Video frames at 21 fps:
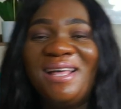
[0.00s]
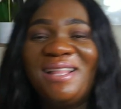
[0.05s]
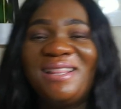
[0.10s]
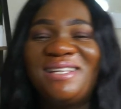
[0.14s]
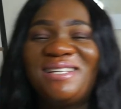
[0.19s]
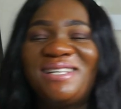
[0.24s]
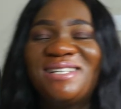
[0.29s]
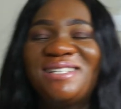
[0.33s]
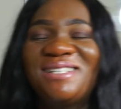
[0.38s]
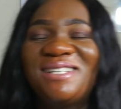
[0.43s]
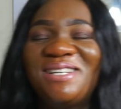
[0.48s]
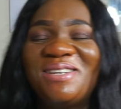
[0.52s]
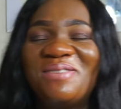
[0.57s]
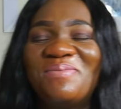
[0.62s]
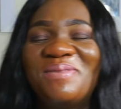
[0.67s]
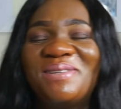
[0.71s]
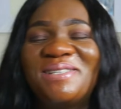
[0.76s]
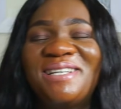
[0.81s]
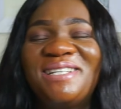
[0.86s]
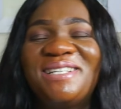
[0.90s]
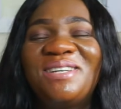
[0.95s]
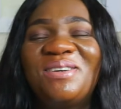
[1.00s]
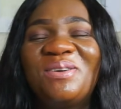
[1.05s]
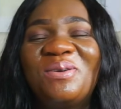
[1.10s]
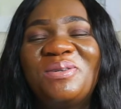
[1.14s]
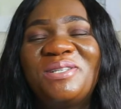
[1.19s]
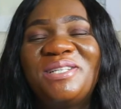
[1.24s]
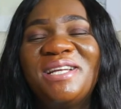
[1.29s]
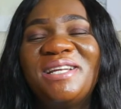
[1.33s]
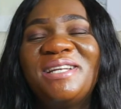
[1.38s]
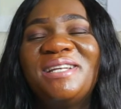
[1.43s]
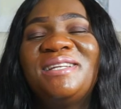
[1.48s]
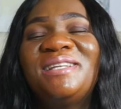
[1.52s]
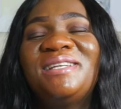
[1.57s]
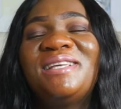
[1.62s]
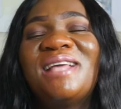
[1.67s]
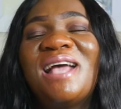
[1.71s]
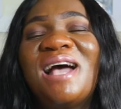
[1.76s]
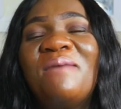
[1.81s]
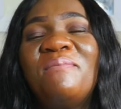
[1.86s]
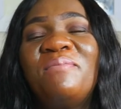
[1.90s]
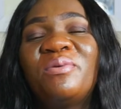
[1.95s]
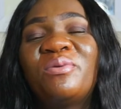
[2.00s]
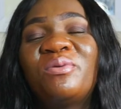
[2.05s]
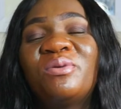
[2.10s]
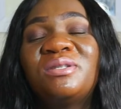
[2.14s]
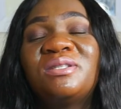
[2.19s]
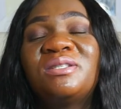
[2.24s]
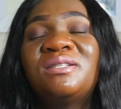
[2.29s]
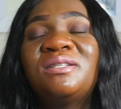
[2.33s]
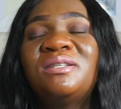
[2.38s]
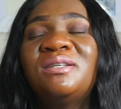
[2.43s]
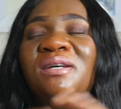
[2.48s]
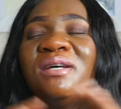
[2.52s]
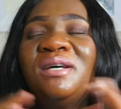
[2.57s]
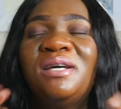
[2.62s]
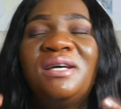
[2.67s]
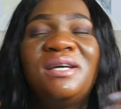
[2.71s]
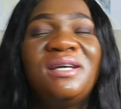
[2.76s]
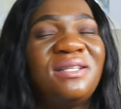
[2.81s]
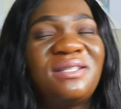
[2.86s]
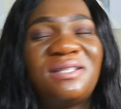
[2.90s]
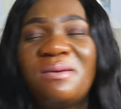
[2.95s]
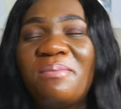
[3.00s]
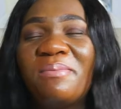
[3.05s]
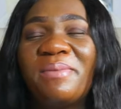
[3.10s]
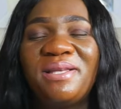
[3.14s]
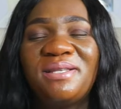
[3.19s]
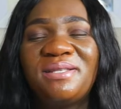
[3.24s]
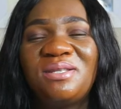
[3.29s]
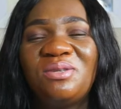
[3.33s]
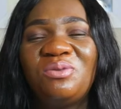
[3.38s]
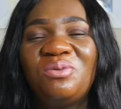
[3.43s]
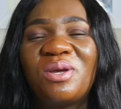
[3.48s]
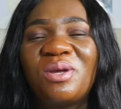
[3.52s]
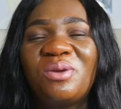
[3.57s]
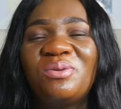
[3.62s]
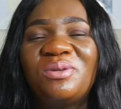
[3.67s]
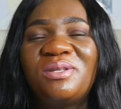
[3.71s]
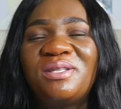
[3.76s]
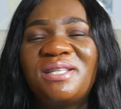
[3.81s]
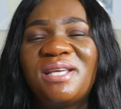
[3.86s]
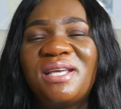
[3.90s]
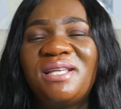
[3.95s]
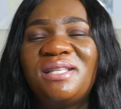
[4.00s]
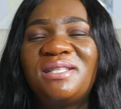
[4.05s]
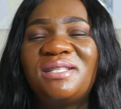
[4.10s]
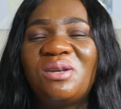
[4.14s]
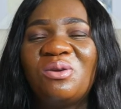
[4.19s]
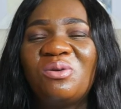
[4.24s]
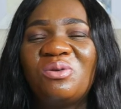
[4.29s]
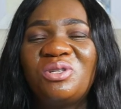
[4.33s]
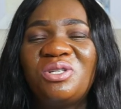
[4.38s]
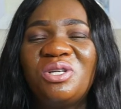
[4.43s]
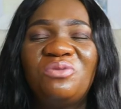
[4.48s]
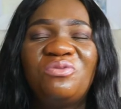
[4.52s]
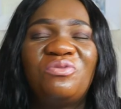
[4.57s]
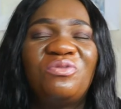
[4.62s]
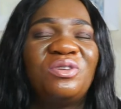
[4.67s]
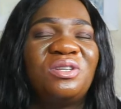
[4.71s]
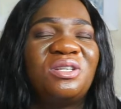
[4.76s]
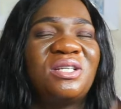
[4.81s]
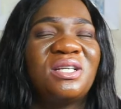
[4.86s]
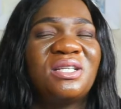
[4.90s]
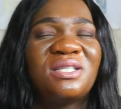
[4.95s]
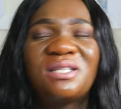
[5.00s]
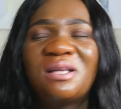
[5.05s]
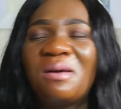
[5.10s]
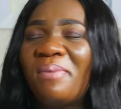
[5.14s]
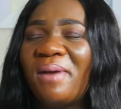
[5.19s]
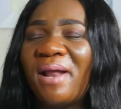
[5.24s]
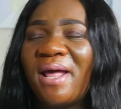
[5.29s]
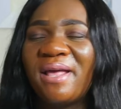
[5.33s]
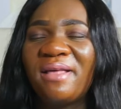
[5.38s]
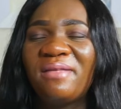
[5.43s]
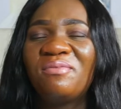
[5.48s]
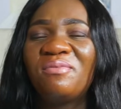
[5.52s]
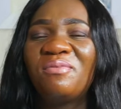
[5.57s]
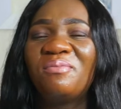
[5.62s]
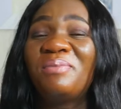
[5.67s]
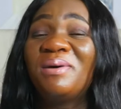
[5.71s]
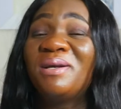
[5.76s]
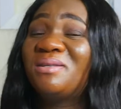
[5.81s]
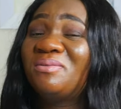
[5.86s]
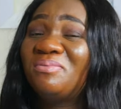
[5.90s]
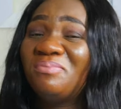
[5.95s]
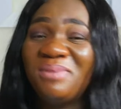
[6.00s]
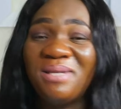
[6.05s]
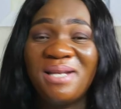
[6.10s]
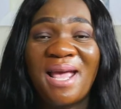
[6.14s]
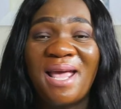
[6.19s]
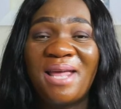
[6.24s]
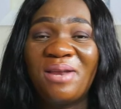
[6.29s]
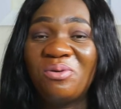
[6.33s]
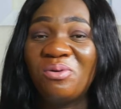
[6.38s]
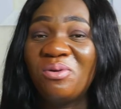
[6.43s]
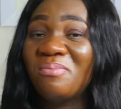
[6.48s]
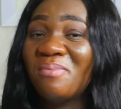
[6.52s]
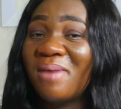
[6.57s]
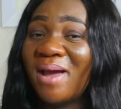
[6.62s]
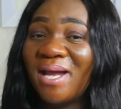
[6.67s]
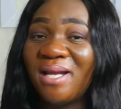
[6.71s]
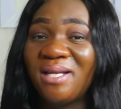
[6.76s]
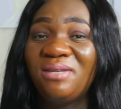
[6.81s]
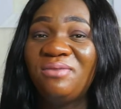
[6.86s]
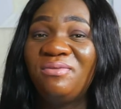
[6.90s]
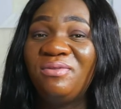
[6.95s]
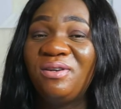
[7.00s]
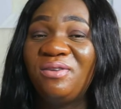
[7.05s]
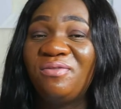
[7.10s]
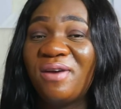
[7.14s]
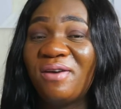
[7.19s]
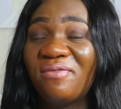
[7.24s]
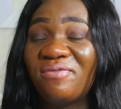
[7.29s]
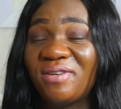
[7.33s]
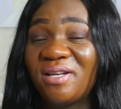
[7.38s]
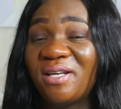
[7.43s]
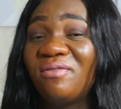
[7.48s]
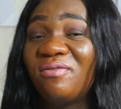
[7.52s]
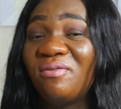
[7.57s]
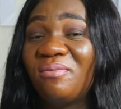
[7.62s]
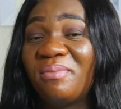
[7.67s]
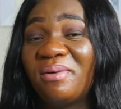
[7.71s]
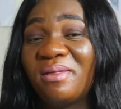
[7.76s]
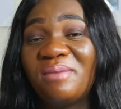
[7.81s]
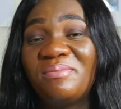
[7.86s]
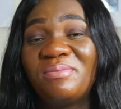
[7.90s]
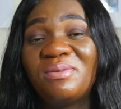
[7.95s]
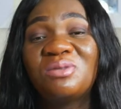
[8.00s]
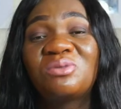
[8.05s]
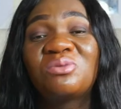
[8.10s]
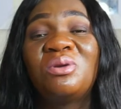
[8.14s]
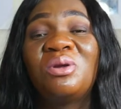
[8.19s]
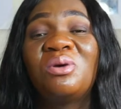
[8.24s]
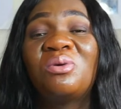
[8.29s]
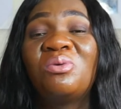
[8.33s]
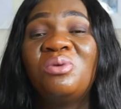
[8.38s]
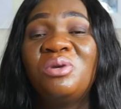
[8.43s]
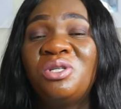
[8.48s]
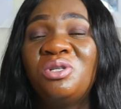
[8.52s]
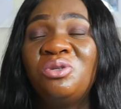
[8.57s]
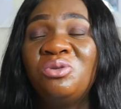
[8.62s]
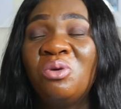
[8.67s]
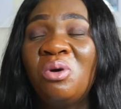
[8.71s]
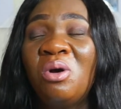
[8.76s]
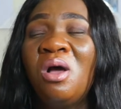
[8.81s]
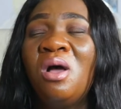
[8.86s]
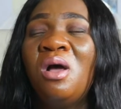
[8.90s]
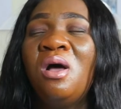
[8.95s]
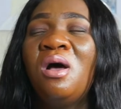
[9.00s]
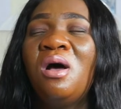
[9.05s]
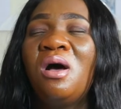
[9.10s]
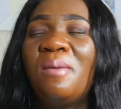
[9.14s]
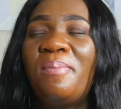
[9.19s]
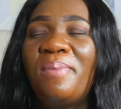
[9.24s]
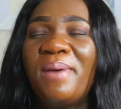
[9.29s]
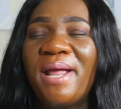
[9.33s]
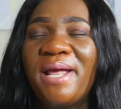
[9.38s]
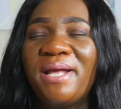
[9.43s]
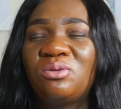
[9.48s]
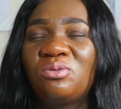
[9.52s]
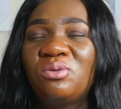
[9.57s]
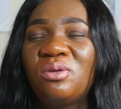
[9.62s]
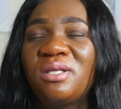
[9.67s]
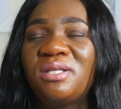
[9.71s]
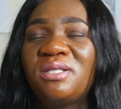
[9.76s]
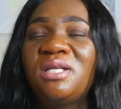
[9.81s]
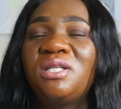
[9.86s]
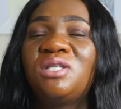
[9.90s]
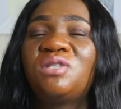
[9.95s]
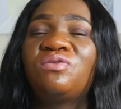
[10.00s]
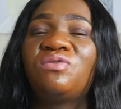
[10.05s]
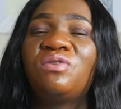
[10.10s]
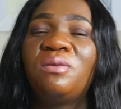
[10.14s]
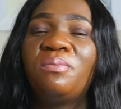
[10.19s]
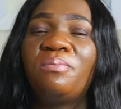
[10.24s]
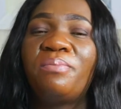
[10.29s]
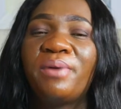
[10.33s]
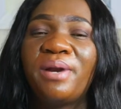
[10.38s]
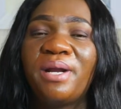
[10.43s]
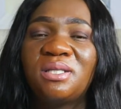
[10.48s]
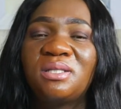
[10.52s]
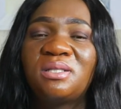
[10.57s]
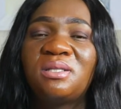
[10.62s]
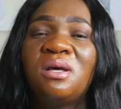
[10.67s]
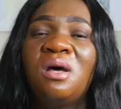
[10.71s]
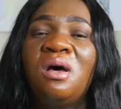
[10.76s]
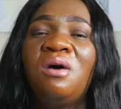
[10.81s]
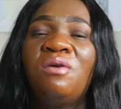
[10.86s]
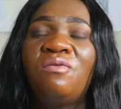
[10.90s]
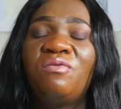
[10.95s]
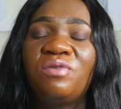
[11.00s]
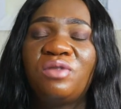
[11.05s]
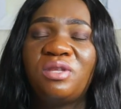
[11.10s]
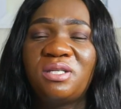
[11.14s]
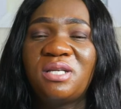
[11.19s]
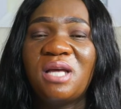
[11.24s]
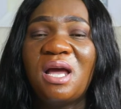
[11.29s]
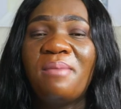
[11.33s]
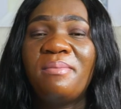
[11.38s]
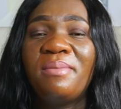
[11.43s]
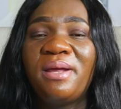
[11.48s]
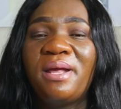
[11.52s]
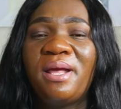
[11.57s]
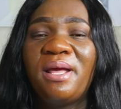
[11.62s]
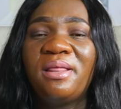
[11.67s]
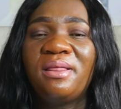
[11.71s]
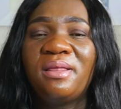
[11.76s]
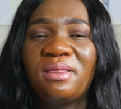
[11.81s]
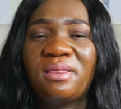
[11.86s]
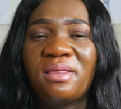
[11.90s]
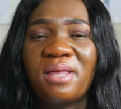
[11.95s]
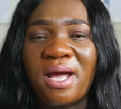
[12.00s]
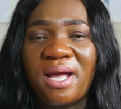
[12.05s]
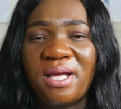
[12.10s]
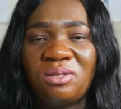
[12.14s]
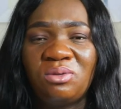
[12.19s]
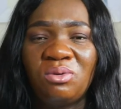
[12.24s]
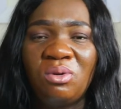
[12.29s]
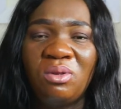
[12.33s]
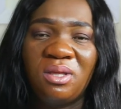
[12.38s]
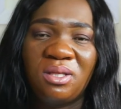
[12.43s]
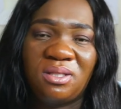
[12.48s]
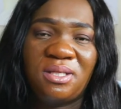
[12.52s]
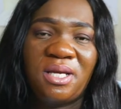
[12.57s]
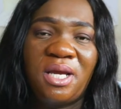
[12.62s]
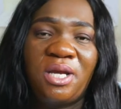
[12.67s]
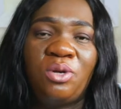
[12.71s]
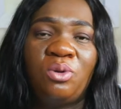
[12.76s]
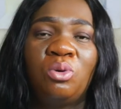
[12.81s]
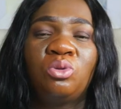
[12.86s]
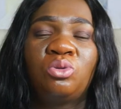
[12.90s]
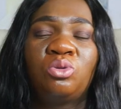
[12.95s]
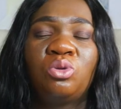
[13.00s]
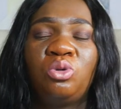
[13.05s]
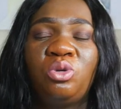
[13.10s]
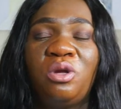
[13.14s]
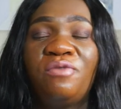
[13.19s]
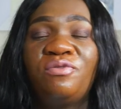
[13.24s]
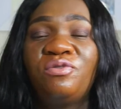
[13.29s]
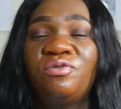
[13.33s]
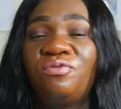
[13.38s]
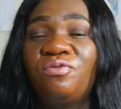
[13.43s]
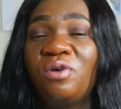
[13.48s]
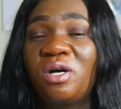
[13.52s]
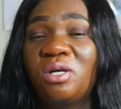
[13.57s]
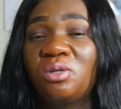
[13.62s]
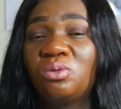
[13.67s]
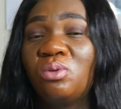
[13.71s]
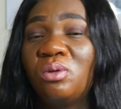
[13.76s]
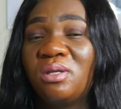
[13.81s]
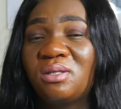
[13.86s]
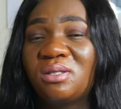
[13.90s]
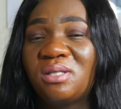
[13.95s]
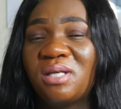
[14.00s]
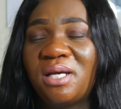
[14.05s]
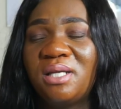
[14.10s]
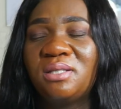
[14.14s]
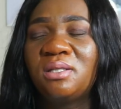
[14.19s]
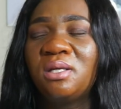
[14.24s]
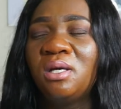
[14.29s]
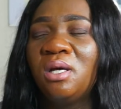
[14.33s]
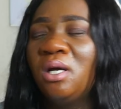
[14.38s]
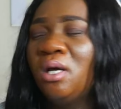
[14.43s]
They just need a massaging lotion, yeah, because it's amazing. You cannot say it's a lotion for just applying, but me, I don't mind. Even if after giving birth, I'm just gonna continue applying. So they say it's for the breast, for the tummy, and the thighs. On the side also, you have to focus on the sides.